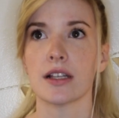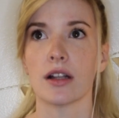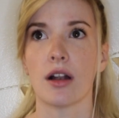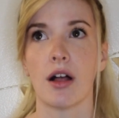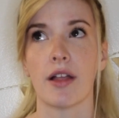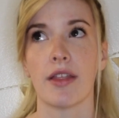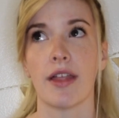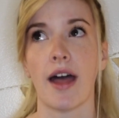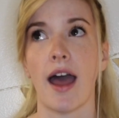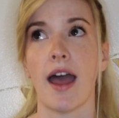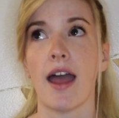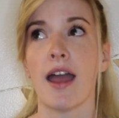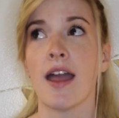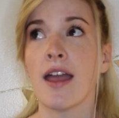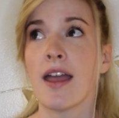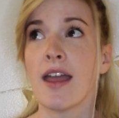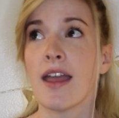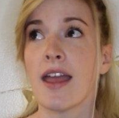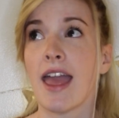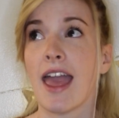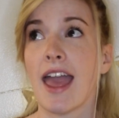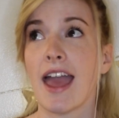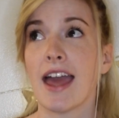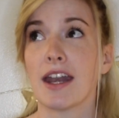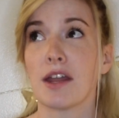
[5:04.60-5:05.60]
and all that.
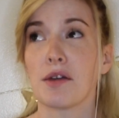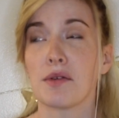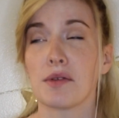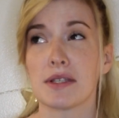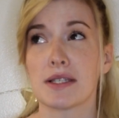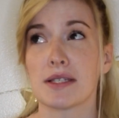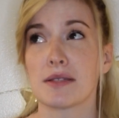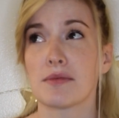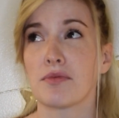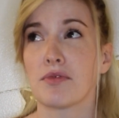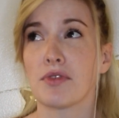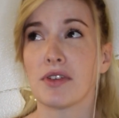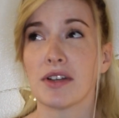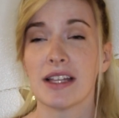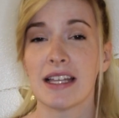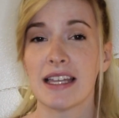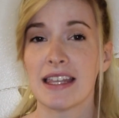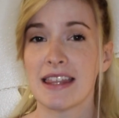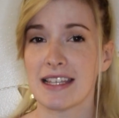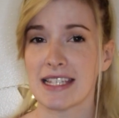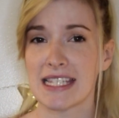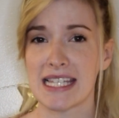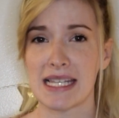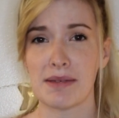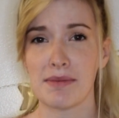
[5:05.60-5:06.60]
And it was really
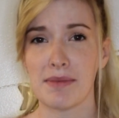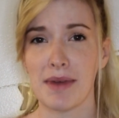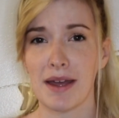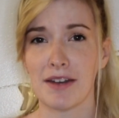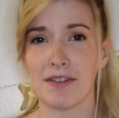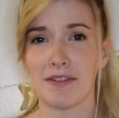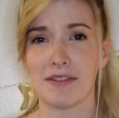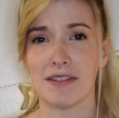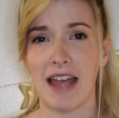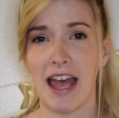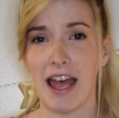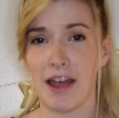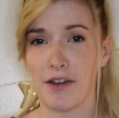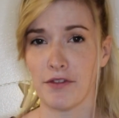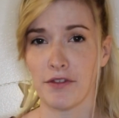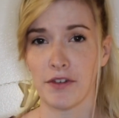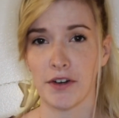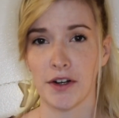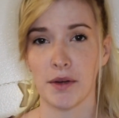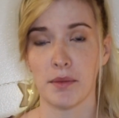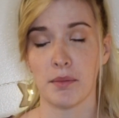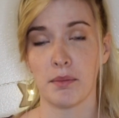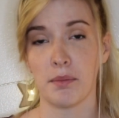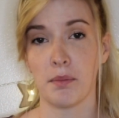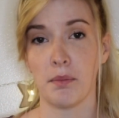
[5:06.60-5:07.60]
the same amount of
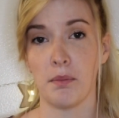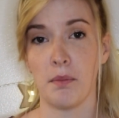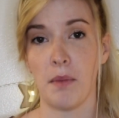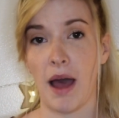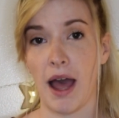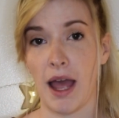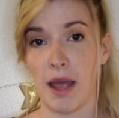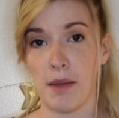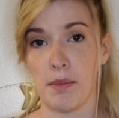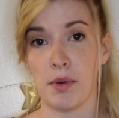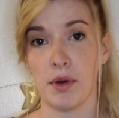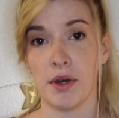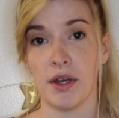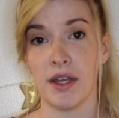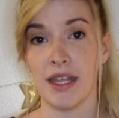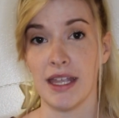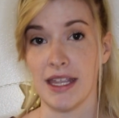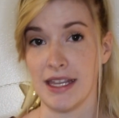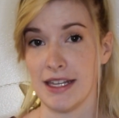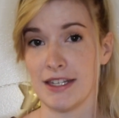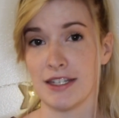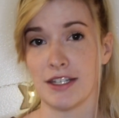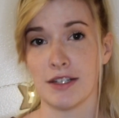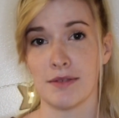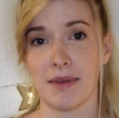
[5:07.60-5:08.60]
effort I put
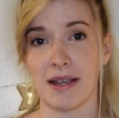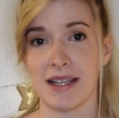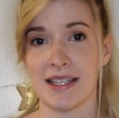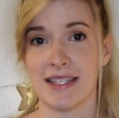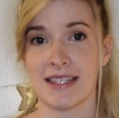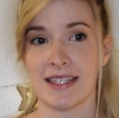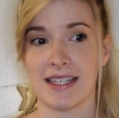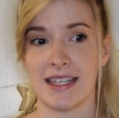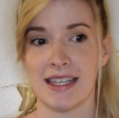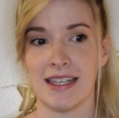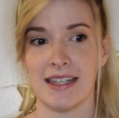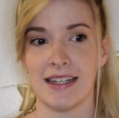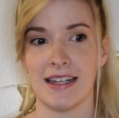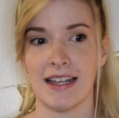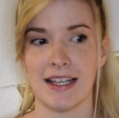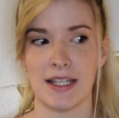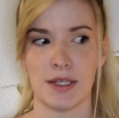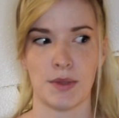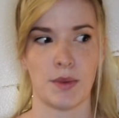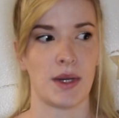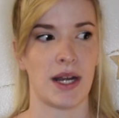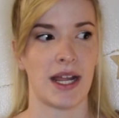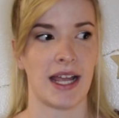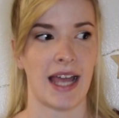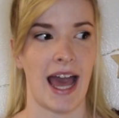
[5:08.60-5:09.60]
into my skin
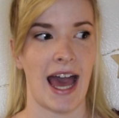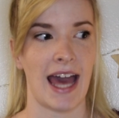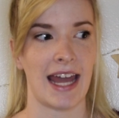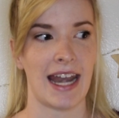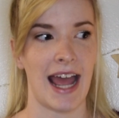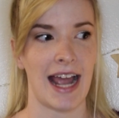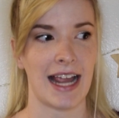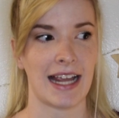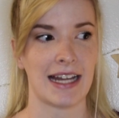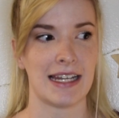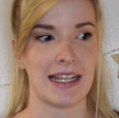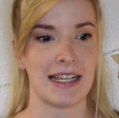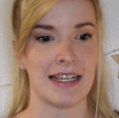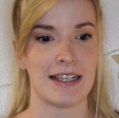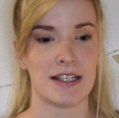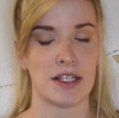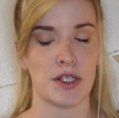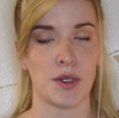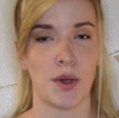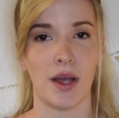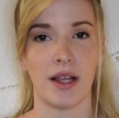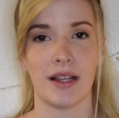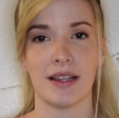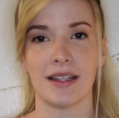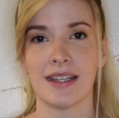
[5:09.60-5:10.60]
as when I had acne.
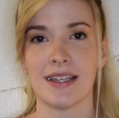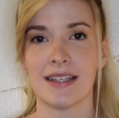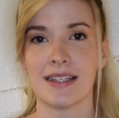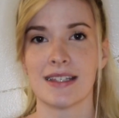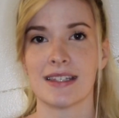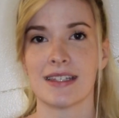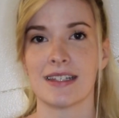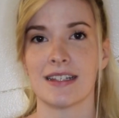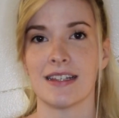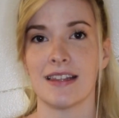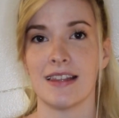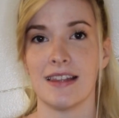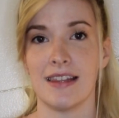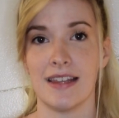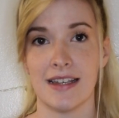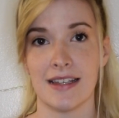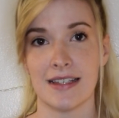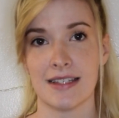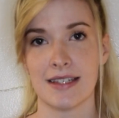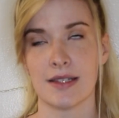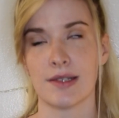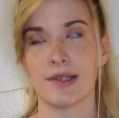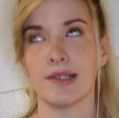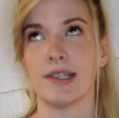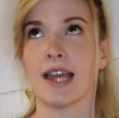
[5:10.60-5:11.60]
So at least
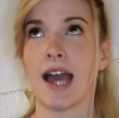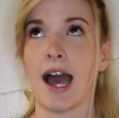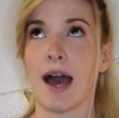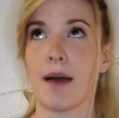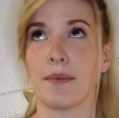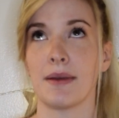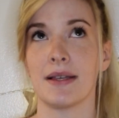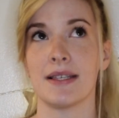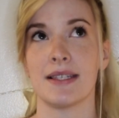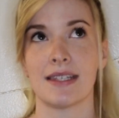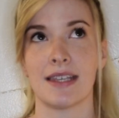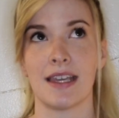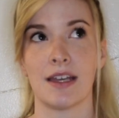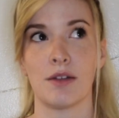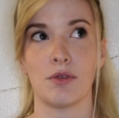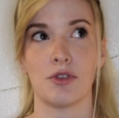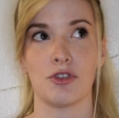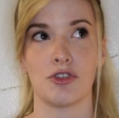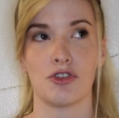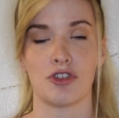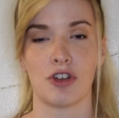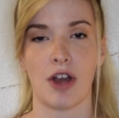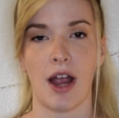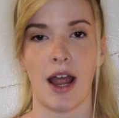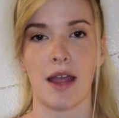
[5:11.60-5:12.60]
this, yeah, my skin
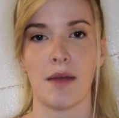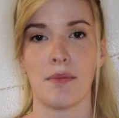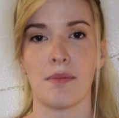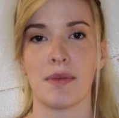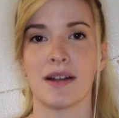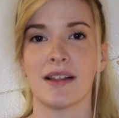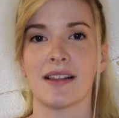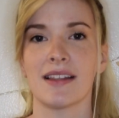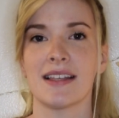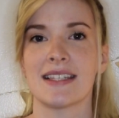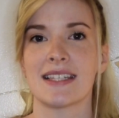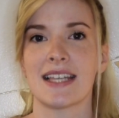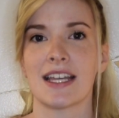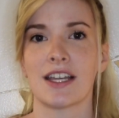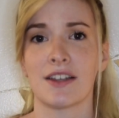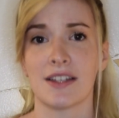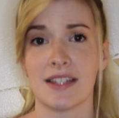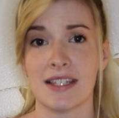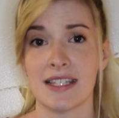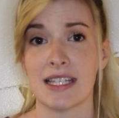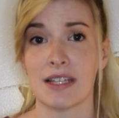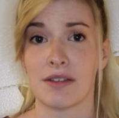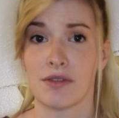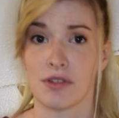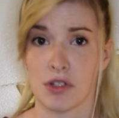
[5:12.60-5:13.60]
was dry, but at least I
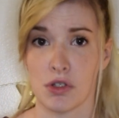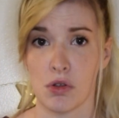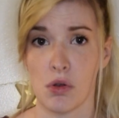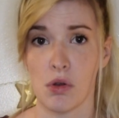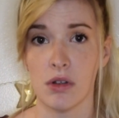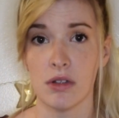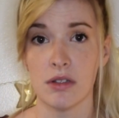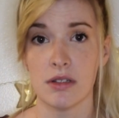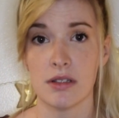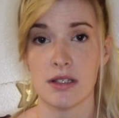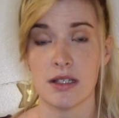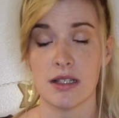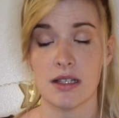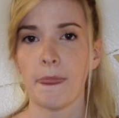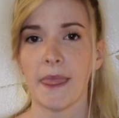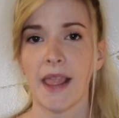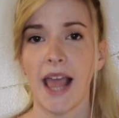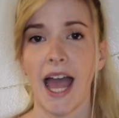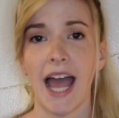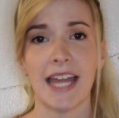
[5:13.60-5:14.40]
could see results.